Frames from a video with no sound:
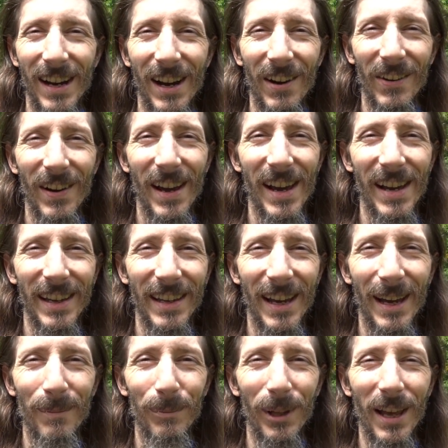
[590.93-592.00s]
All right,
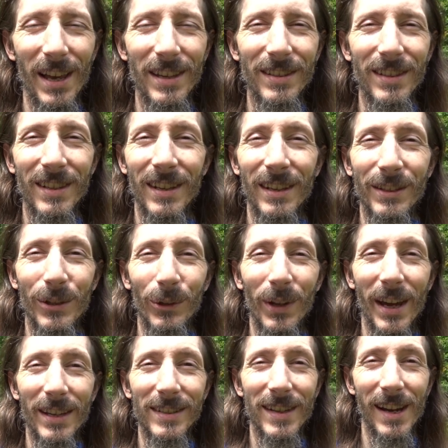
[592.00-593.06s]
God bless. Until
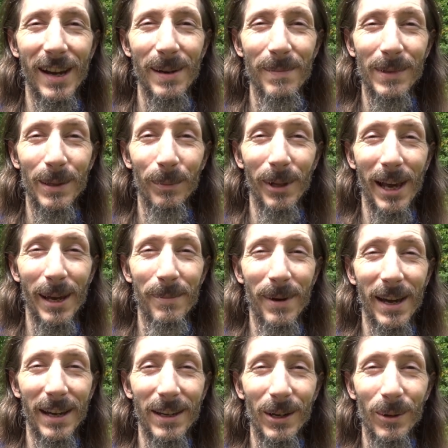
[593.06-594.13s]
next time, the Black
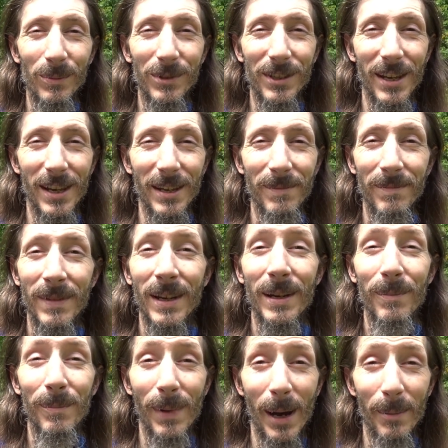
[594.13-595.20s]
Pack Homestead.
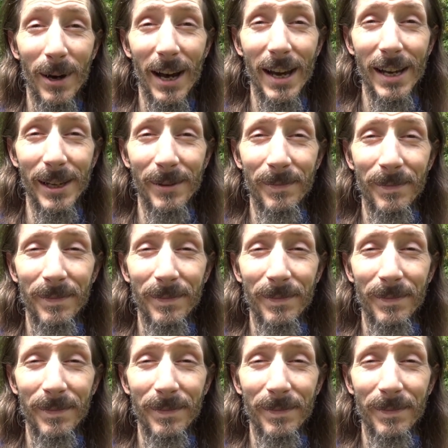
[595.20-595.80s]
Bye-bye.